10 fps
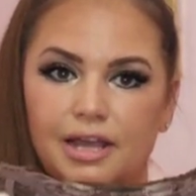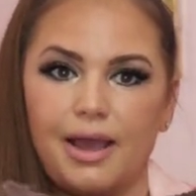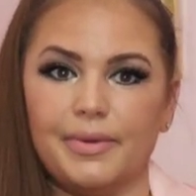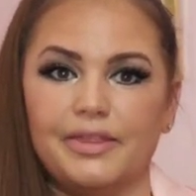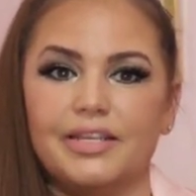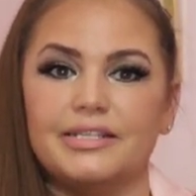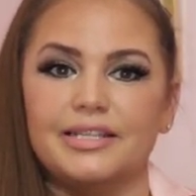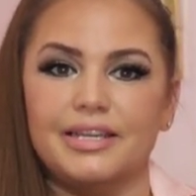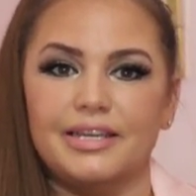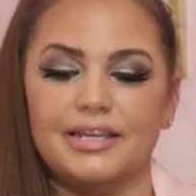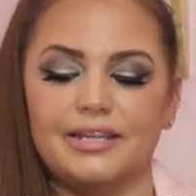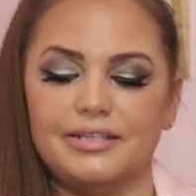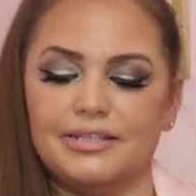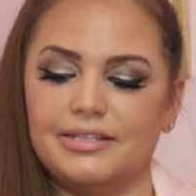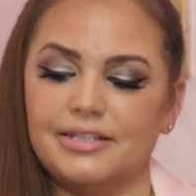I mean, this
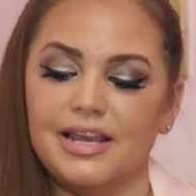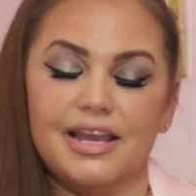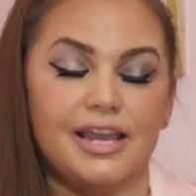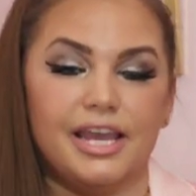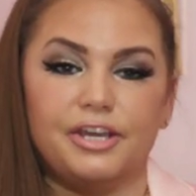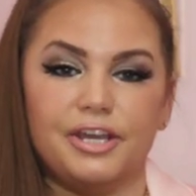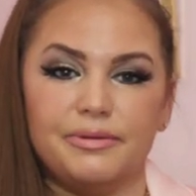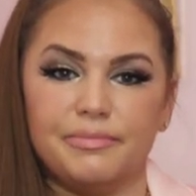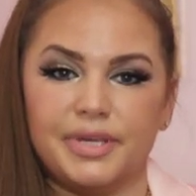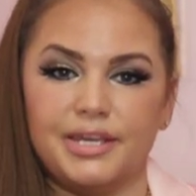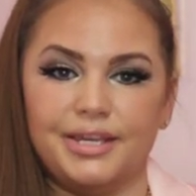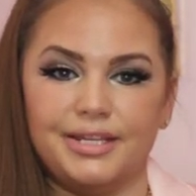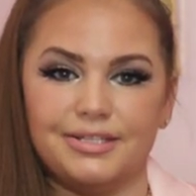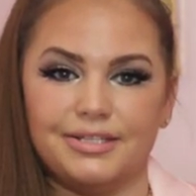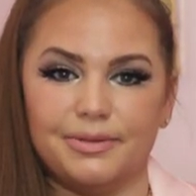is, It couldn't be
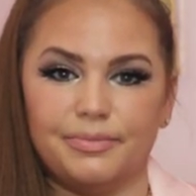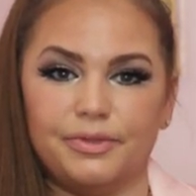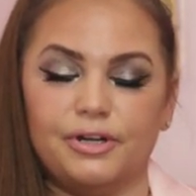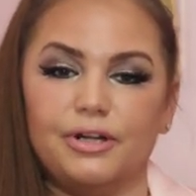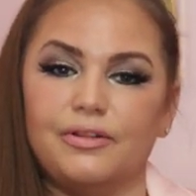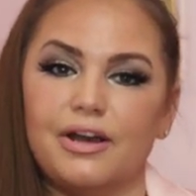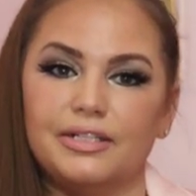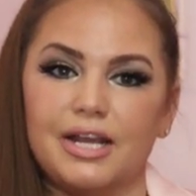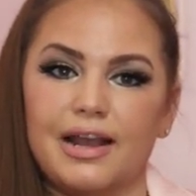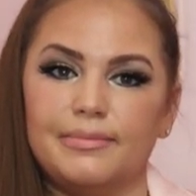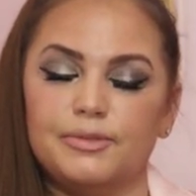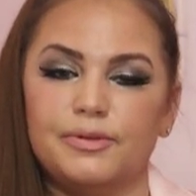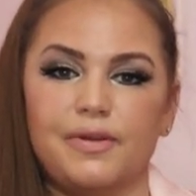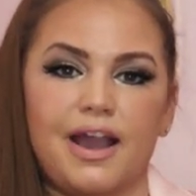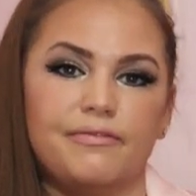any simpler. A lot of times
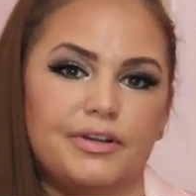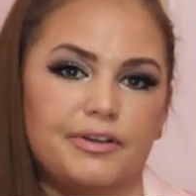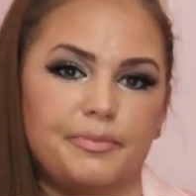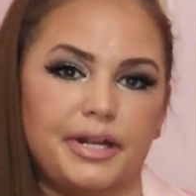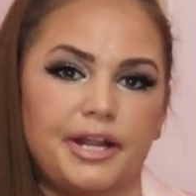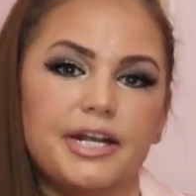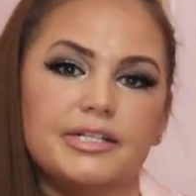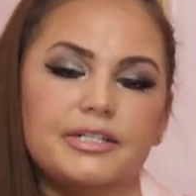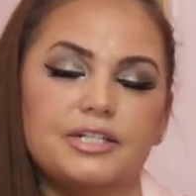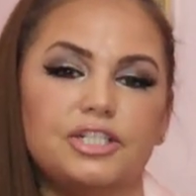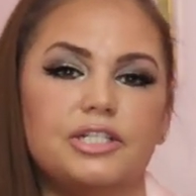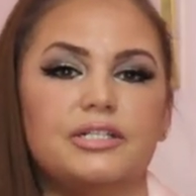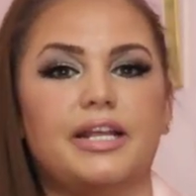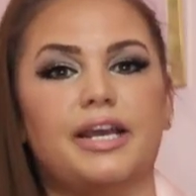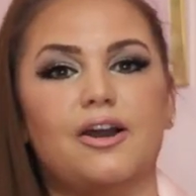when you have the clip-in hair
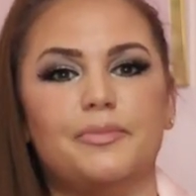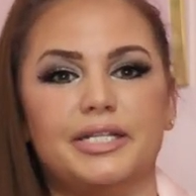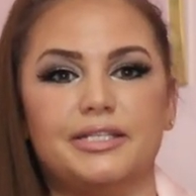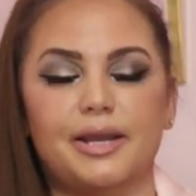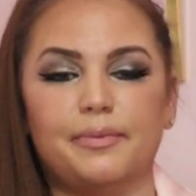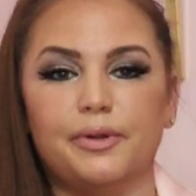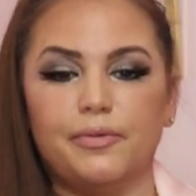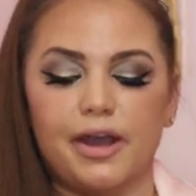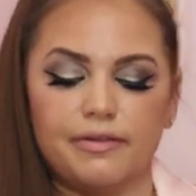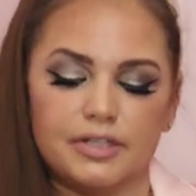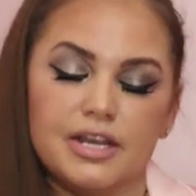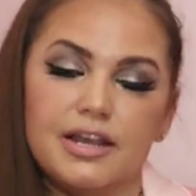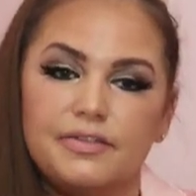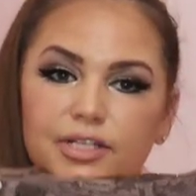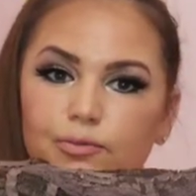extensions, they come in separate wefts.
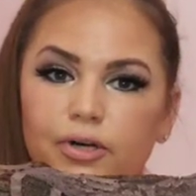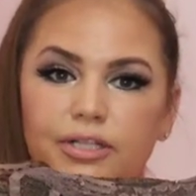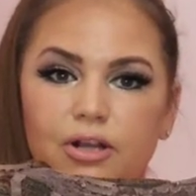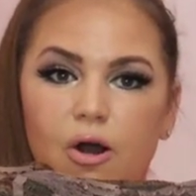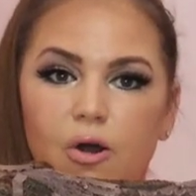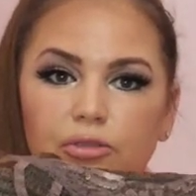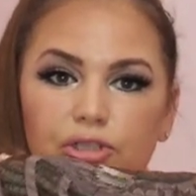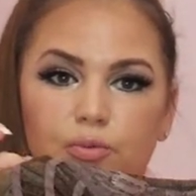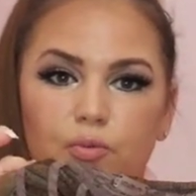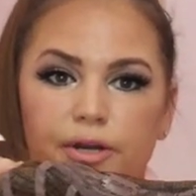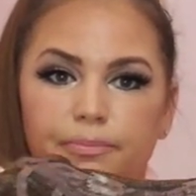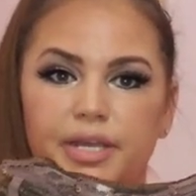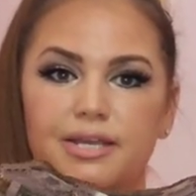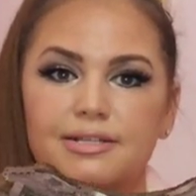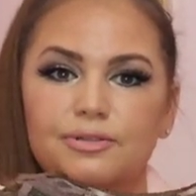This one is all just one
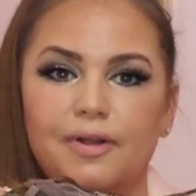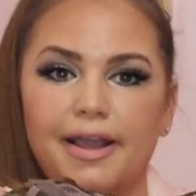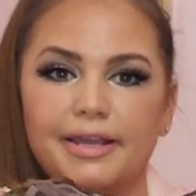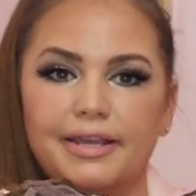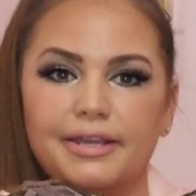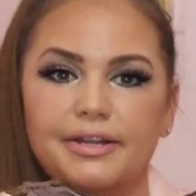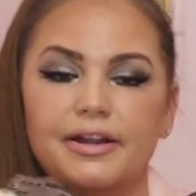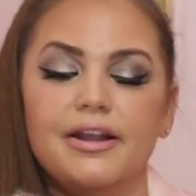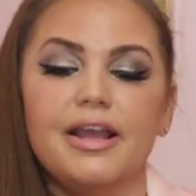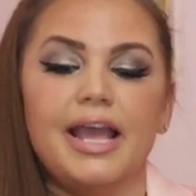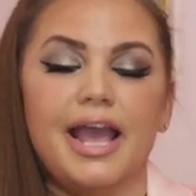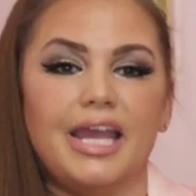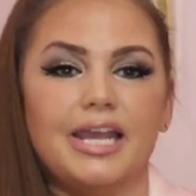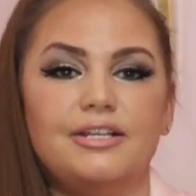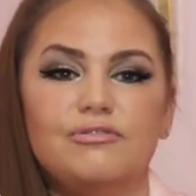piece right here.
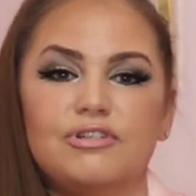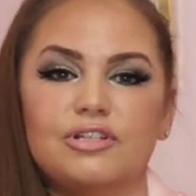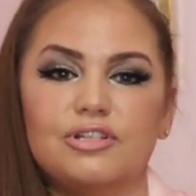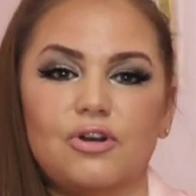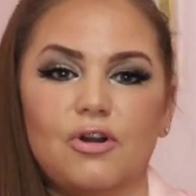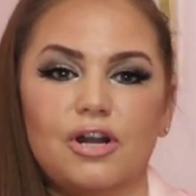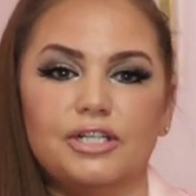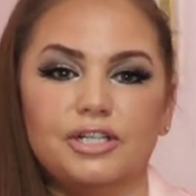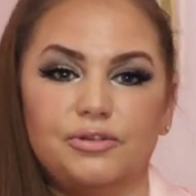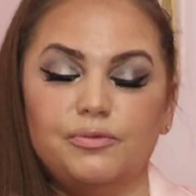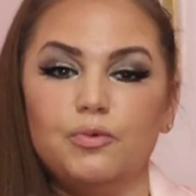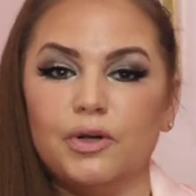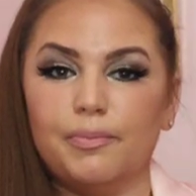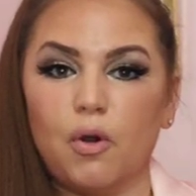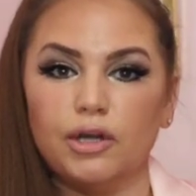And you just start, you
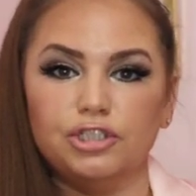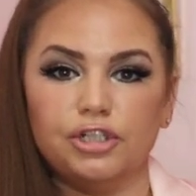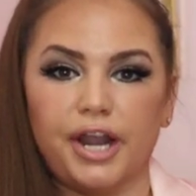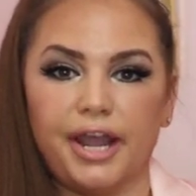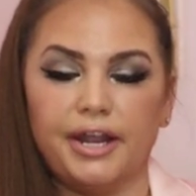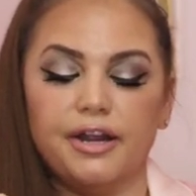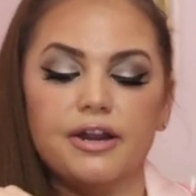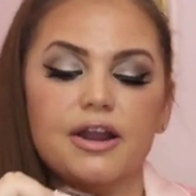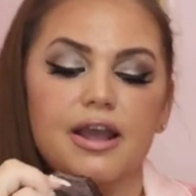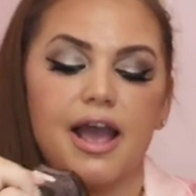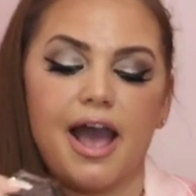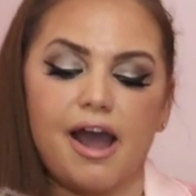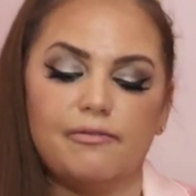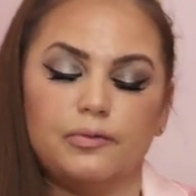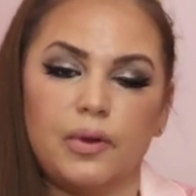wanna part your hair
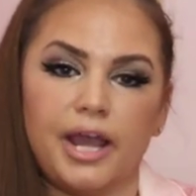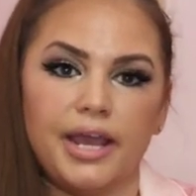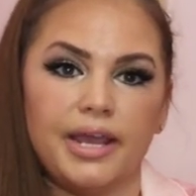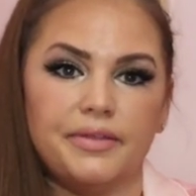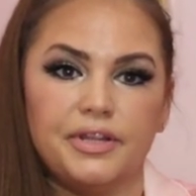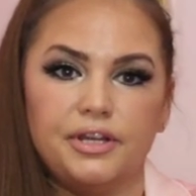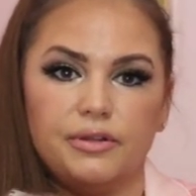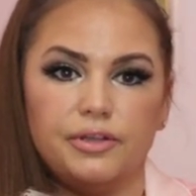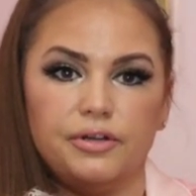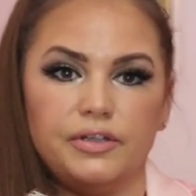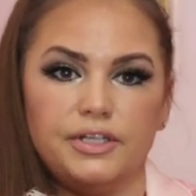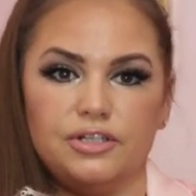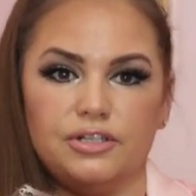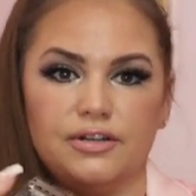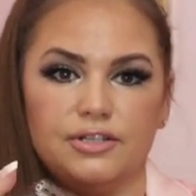halfway, and then you're literally
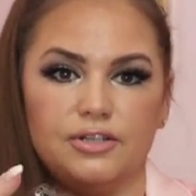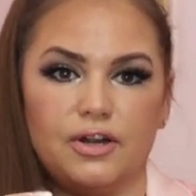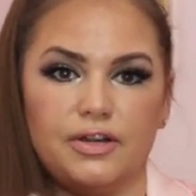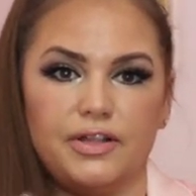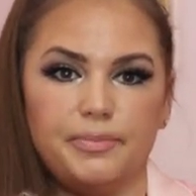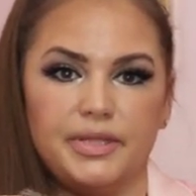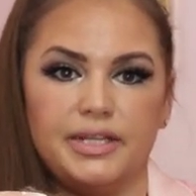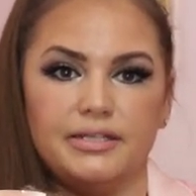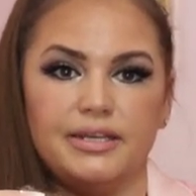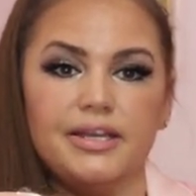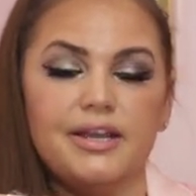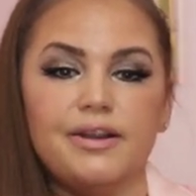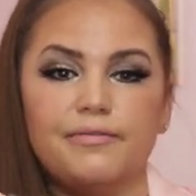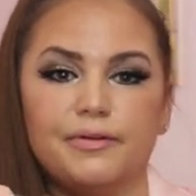just gonna start clipping these in